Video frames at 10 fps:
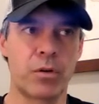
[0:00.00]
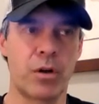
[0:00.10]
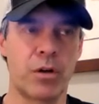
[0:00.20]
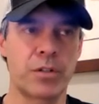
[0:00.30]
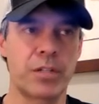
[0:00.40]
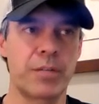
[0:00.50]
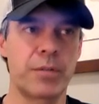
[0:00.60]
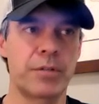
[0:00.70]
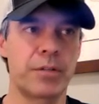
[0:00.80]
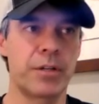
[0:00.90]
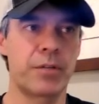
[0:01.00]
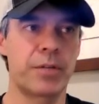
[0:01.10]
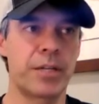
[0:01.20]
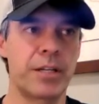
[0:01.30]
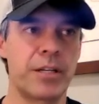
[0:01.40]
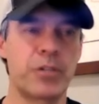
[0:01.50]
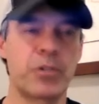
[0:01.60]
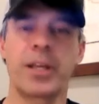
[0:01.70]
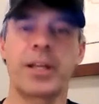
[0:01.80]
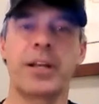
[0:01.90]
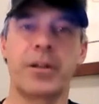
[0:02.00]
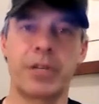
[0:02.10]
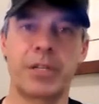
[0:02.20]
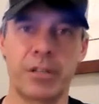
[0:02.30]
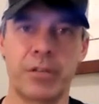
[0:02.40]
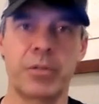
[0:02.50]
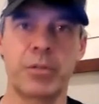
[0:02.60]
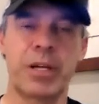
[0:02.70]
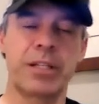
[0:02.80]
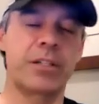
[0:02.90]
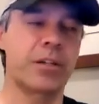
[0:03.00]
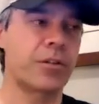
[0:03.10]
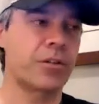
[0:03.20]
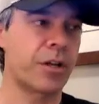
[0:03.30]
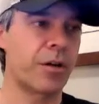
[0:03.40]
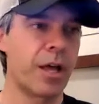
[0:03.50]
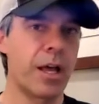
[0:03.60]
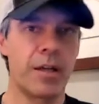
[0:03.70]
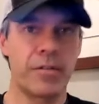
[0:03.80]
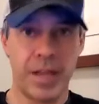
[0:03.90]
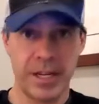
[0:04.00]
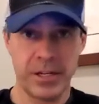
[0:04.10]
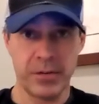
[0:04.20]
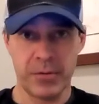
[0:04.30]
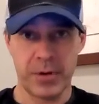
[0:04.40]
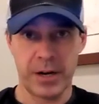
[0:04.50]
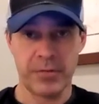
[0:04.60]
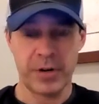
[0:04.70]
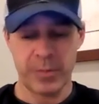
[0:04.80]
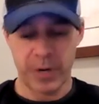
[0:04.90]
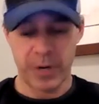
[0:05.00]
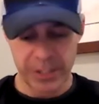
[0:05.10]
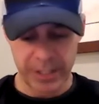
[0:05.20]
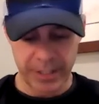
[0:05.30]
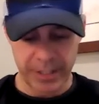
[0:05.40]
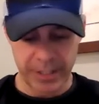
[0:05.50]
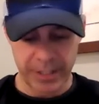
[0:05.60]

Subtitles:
all seem to enjoy getting to know each other and respect each other. So thank you very much, and